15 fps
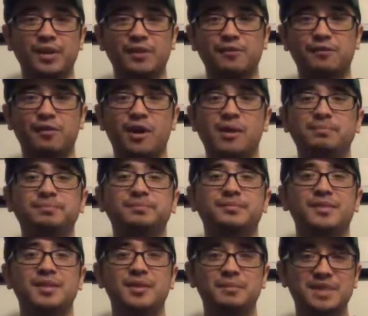from
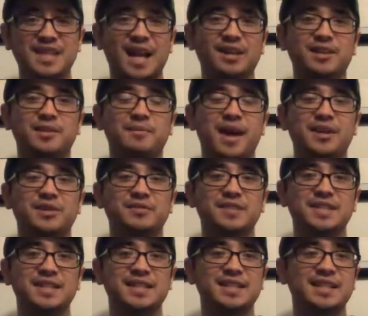the battalion commander of
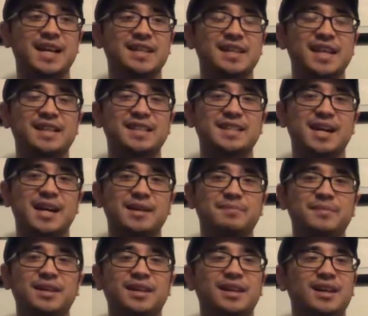the 69th at the
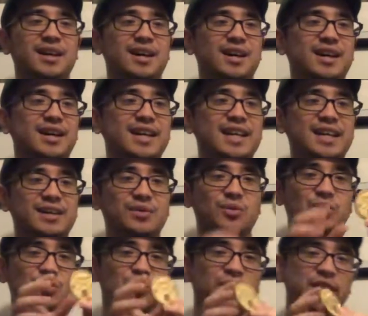time.
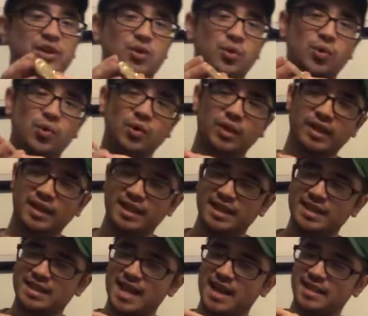What's really cool
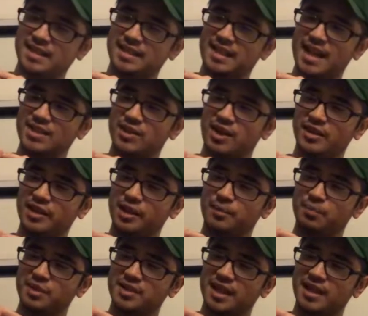is that it says on here,
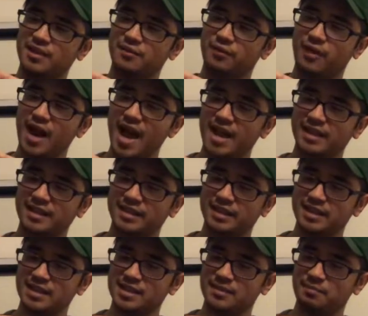presented for
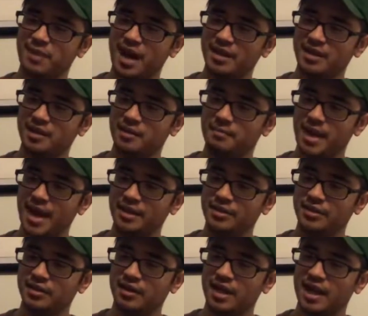excellence by the
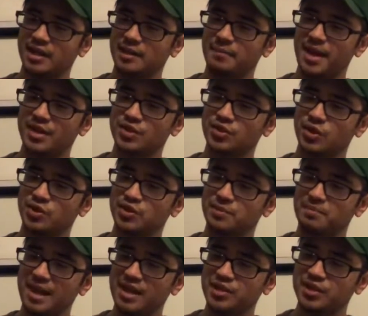commander and command
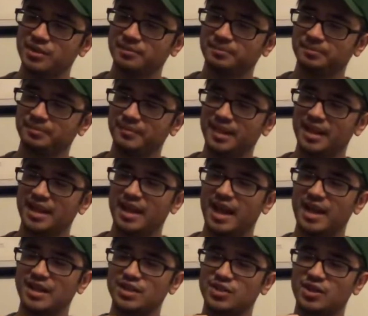sergeant major.
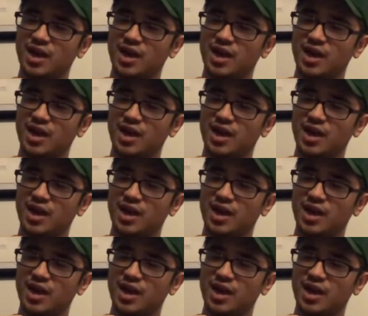And it's